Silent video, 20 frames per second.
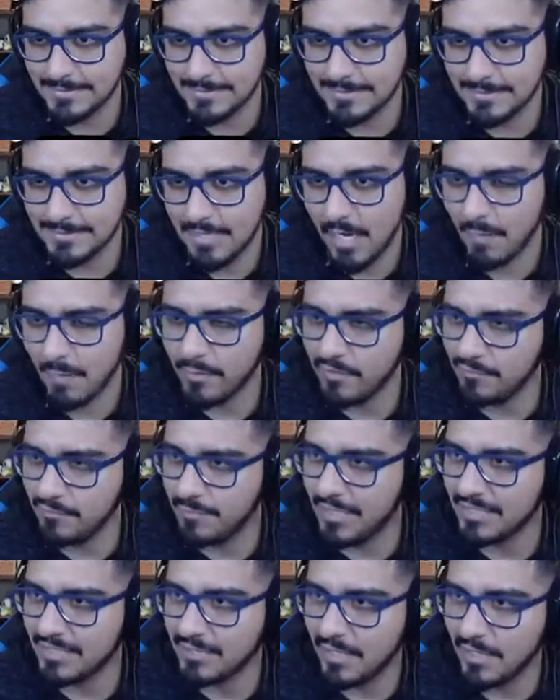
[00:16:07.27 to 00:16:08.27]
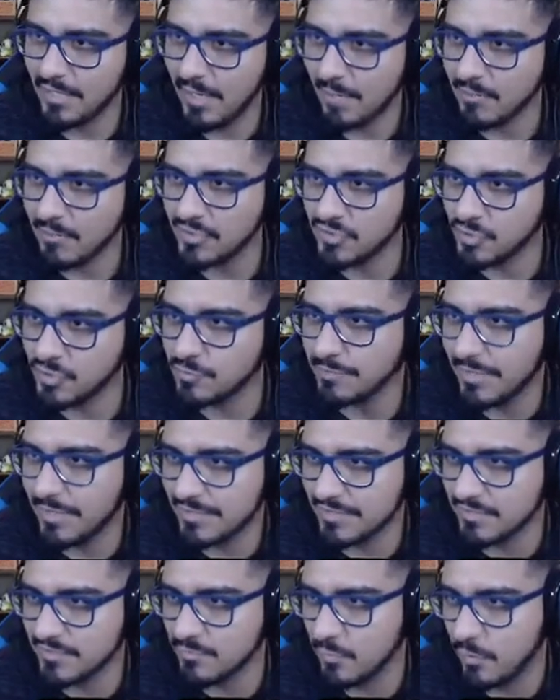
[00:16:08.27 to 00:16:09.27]
I wonder if Peck... I, I would assume Peck
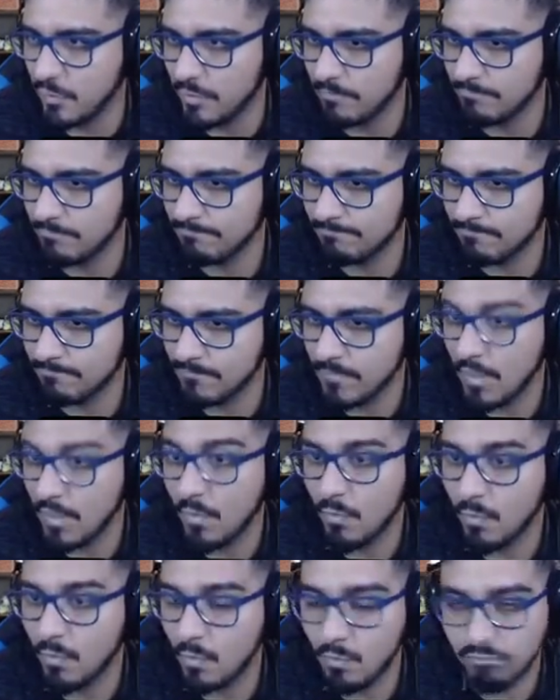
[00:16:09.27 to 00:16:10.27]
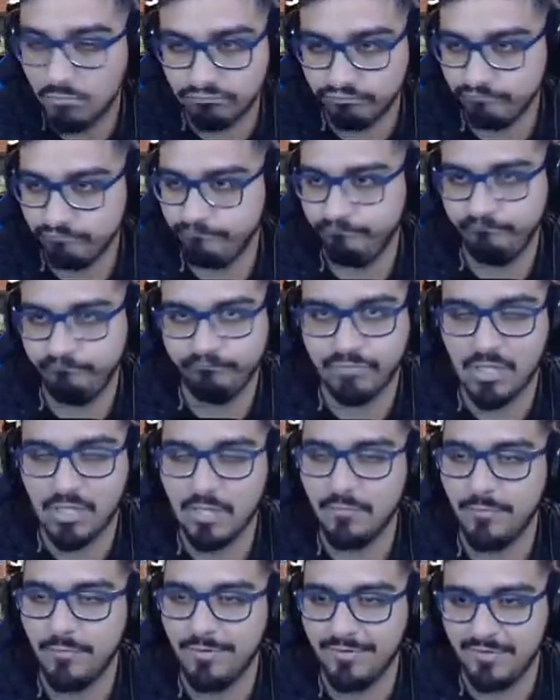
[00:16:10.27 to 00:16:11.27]
does more.
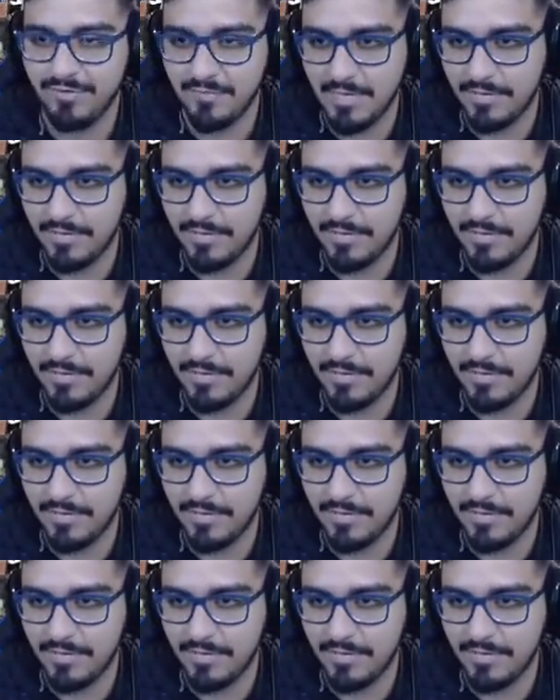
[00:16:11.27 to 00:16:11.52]
Doesn't matter.